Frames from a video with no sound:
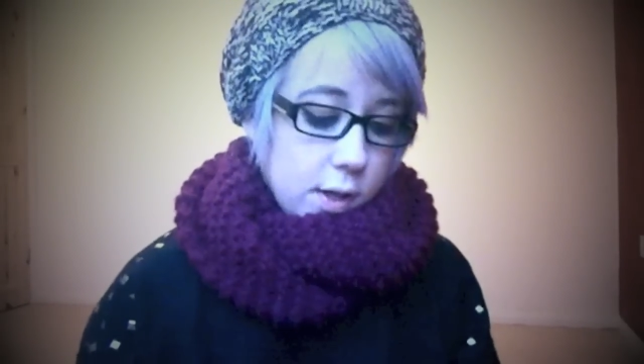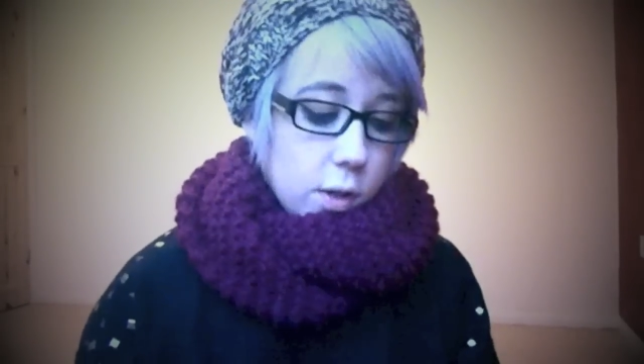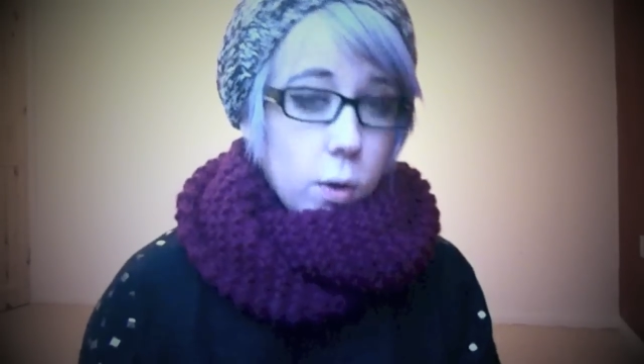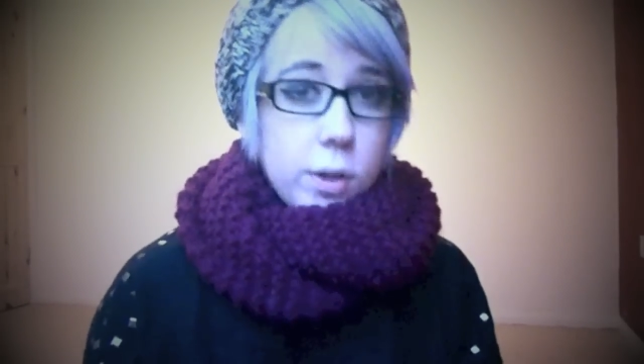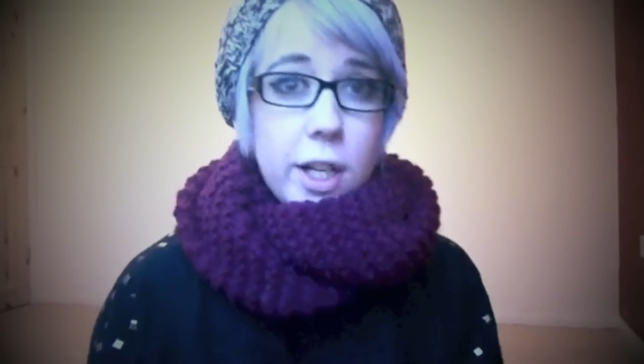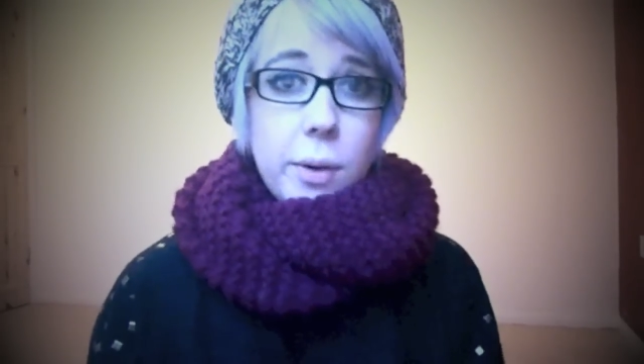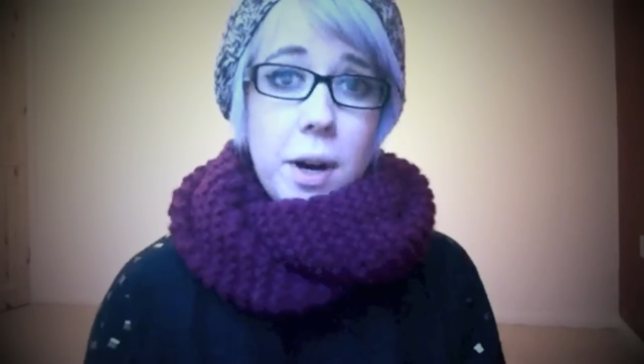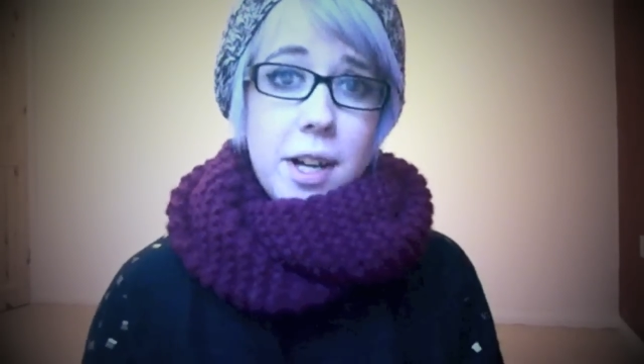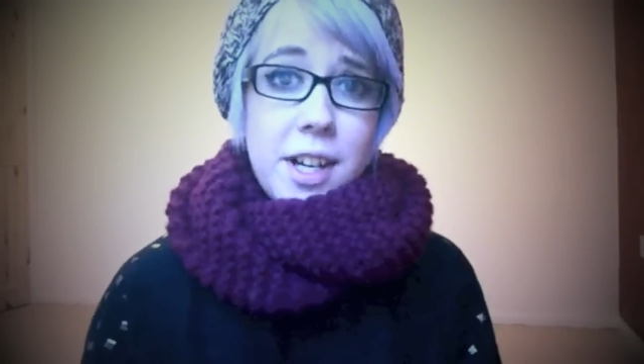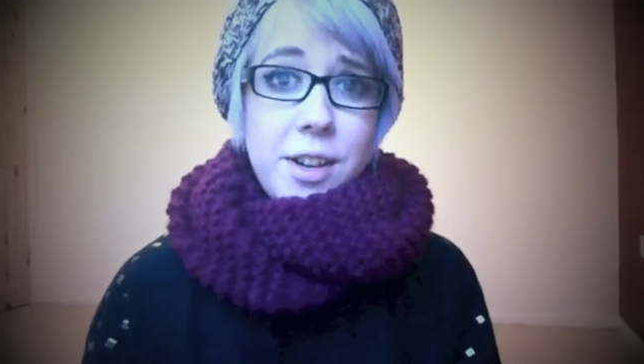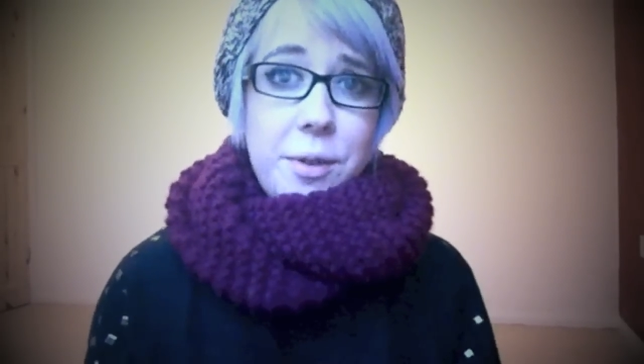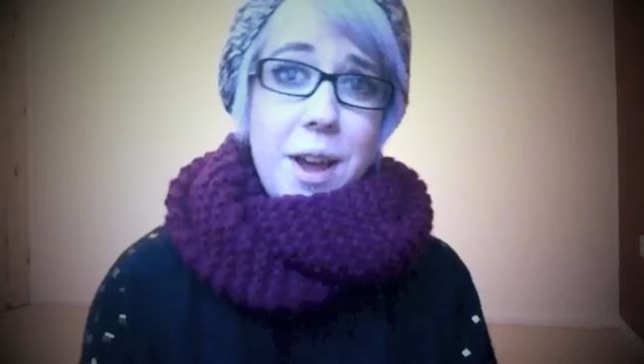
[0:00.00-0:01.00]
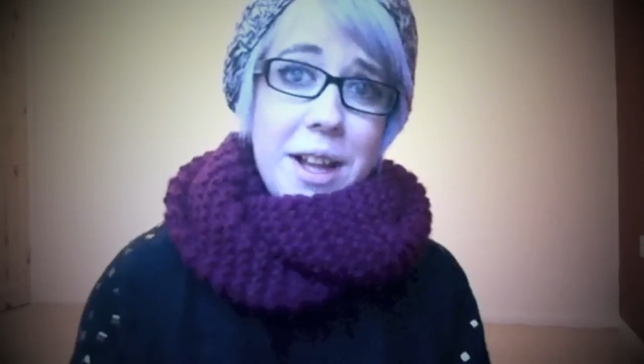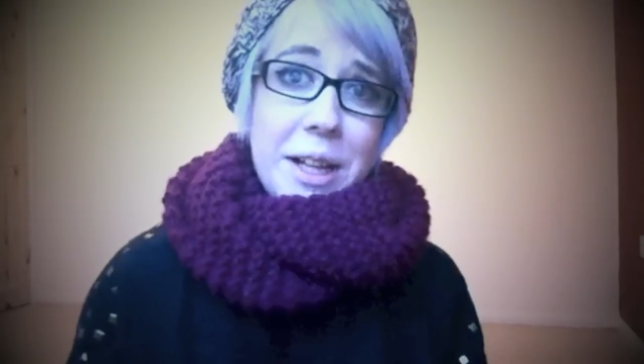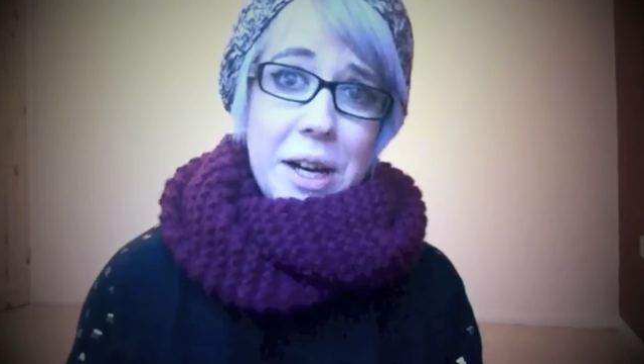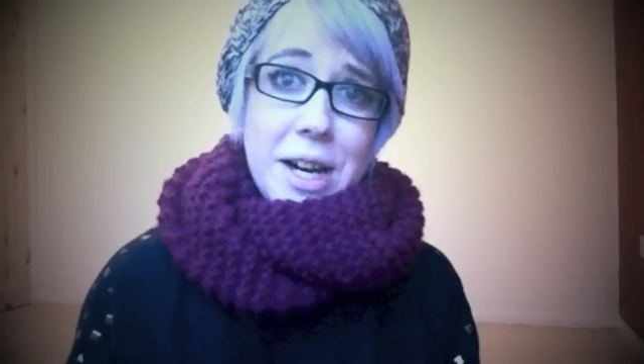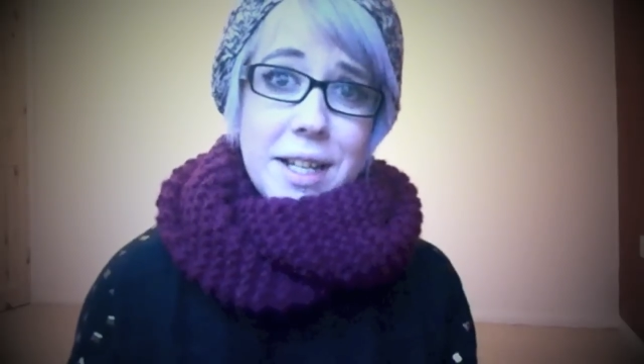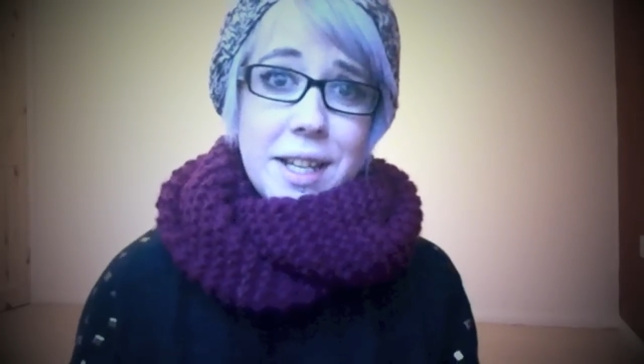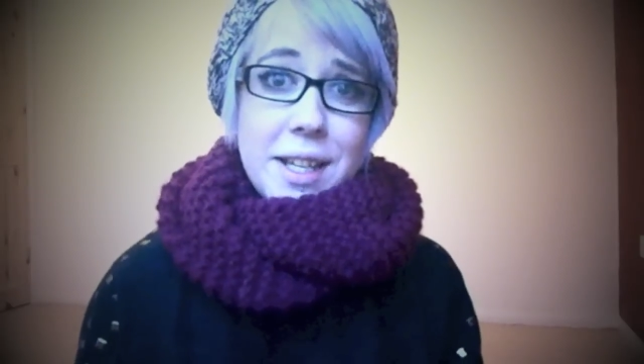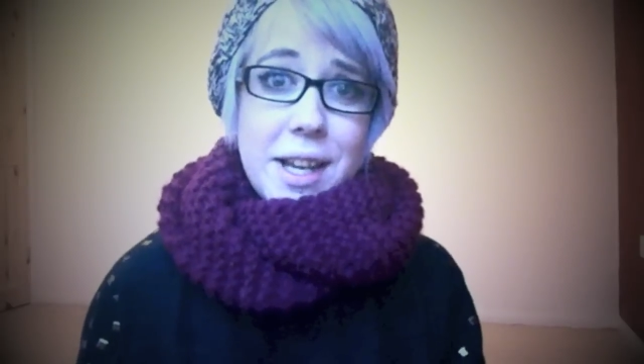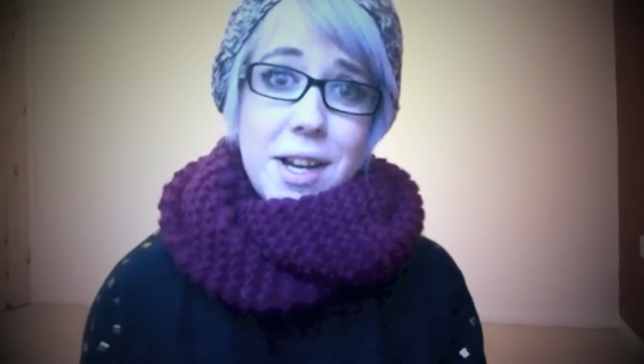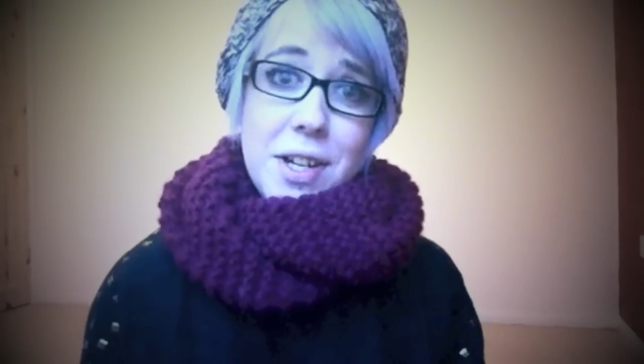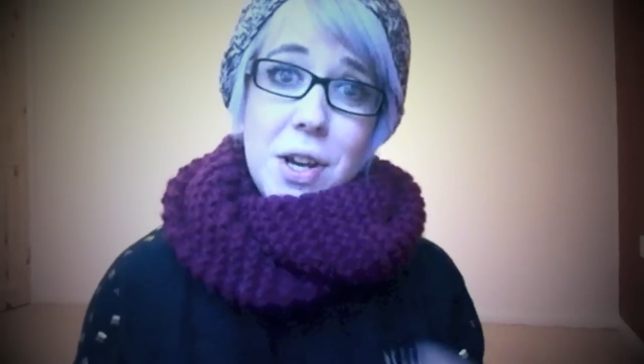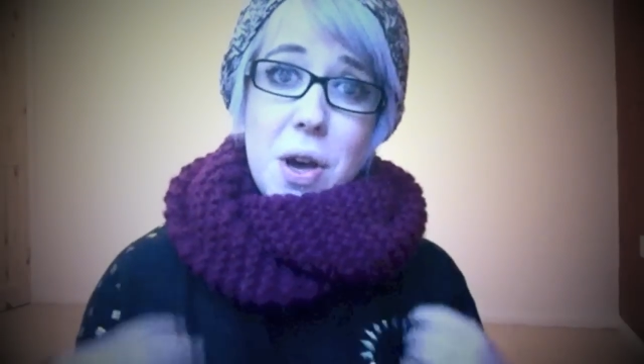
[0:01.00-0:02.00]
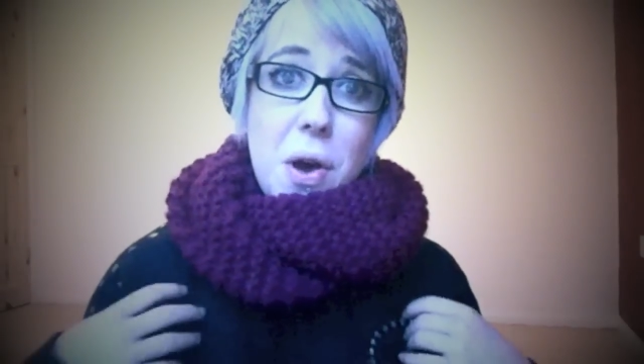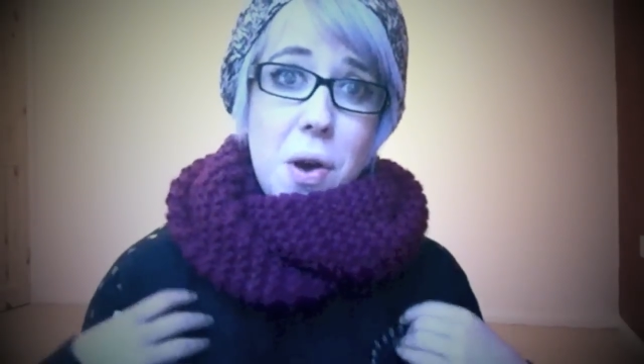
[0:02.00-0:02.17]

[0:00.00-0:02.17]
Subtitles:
And also, what I didn't realise is that